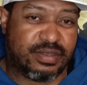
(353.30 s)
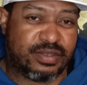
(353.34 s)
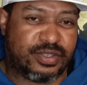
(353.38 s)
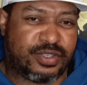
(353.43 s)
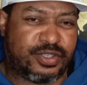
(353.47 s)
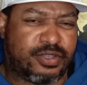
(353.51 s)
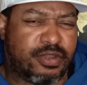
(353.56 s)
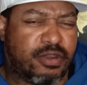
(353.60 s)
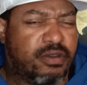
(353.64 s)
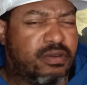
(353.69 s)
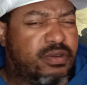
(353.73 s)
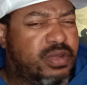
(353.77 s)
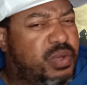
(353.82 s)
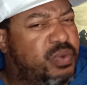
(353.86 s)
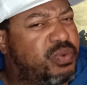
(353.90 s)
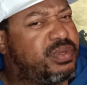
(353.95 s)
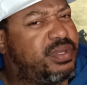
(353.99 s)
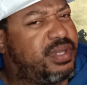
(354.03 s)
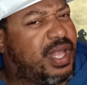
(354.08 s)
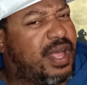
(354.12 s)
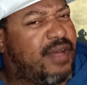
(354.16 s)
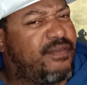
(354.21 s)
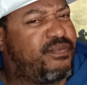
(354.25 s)
So you
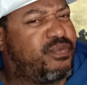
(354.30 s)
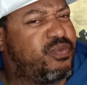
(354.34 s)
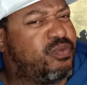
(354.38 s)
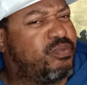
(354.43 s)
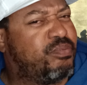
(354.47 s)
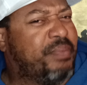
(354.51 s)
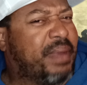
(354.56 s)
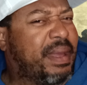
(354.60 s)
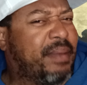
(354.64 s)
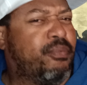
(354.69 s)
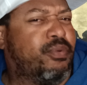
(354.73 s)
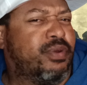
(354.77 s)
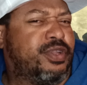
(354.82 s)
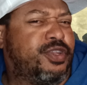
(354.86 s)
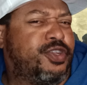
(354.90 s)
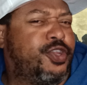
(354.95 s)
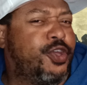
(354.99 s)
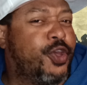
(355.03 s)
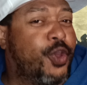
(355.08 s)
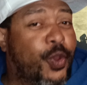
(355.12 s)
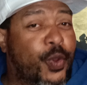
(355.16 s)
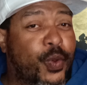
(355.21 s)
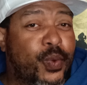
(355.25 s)
was left with maybe
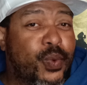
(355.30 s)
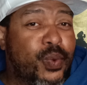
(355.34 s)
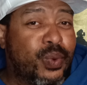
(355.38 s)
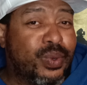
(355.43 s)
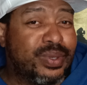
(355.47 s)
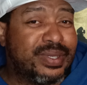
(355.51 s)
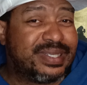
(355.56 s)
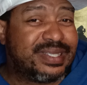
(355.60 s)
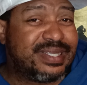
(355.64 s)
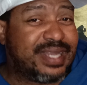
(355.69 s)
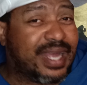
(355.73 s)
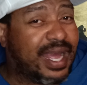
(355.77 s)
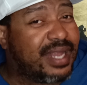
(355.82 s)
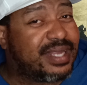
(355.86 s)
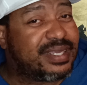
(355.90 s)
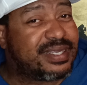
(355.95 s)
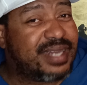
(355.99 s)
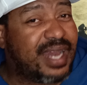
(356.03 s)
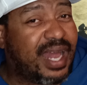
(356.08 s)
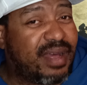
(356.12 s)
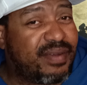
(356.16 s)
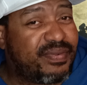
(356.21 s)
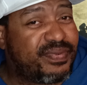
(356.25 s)
two
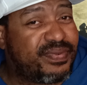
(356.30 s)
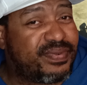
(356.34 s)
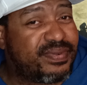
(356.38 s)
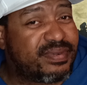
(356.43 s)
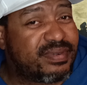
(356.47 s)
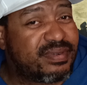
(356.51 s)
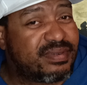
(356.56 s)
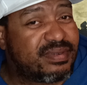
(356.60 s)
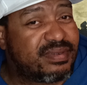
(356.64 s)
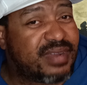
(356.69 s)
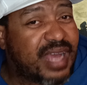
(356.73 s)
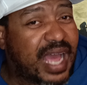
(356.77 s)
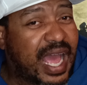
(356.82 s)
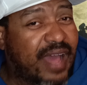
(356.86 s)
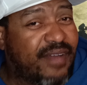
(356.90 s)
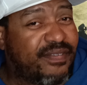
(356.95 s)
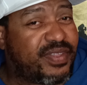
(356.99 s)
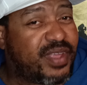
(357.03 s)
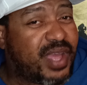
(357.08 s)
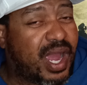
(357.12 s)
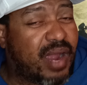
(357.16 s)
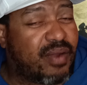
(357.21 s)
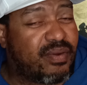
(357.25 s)
states left
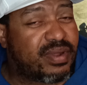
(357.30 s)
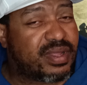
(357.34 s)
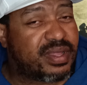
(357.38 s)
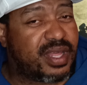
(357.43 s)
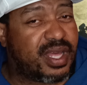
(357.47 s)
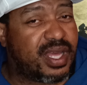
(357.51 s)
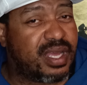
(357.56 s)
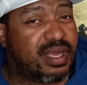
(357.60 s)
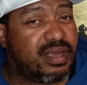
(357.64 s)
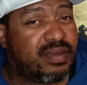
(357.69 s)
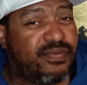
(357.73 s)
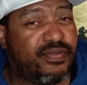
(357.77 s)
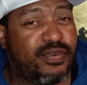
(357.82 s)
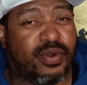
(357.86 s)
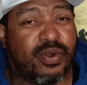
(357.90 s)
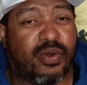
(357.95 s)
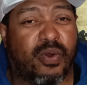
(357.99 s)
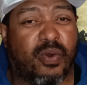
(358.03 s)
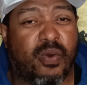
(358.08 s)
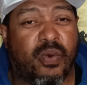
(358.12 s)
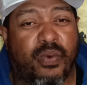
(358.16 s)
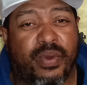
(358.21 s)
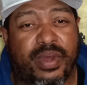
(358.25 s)
after everything for
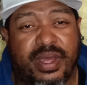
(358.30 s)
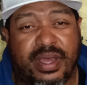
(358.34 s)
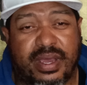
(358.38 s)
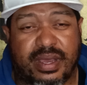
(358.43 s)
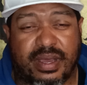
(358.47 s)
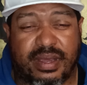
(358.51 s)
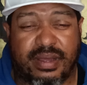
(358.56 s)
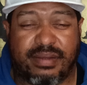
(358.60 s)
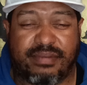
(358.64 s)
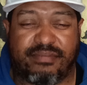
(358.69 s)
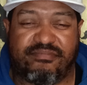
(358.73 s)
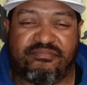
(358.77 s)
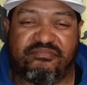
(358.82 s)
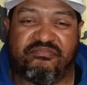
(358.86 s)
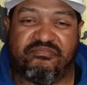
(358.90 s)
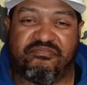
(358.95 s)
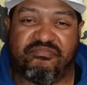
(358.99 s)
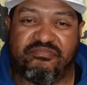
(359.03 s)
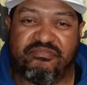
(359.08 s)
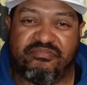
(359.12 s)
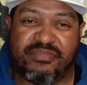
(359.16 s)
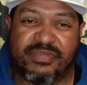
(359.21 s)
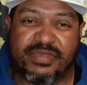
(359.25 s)
a whole week.
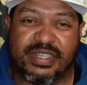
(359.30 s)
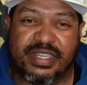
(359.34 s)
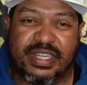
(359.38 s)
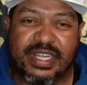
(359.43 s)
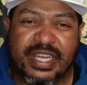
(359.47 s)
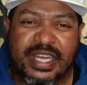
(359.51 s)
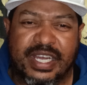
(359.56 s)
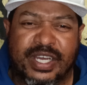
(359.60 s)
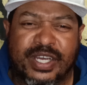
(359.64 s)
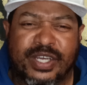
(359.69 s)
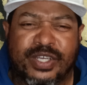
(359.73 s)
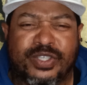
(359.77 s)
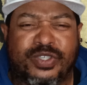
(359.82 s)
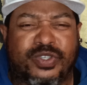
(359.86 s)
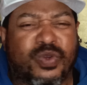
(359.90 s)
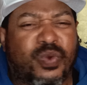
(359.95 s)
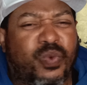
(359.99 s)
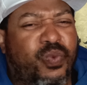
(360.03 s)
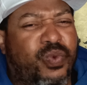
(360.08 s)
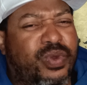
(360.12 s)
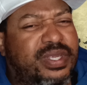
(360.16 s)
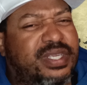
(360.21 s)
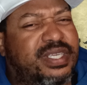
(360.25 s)

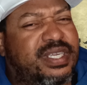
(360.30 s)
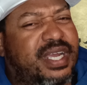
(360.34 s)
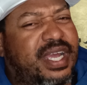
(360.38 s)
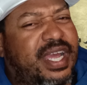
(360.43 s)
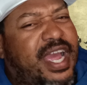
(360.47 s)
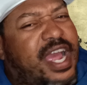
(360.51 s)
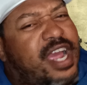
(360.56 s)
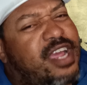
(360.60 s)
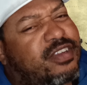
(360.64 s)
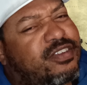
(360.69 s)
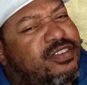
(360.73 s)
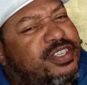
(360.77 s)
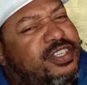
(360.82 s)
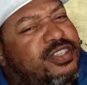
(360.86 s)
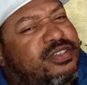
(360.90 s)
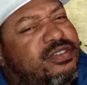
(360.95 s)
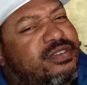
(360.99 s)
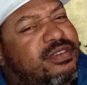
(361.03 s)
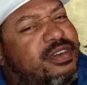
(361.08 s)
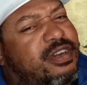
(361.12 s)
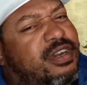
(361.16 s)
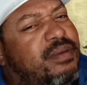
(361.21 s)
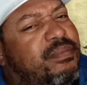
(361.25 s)
So which answer did
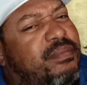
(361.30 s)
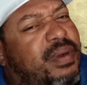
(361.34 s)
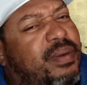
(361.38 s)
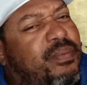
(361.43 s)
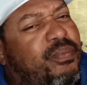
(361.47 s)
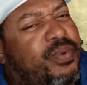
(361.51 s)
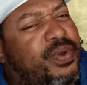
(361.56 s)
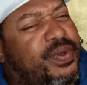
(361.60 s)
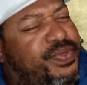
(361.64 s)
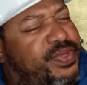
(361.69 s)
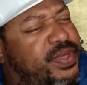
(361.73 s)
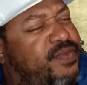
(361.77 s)
you come up with?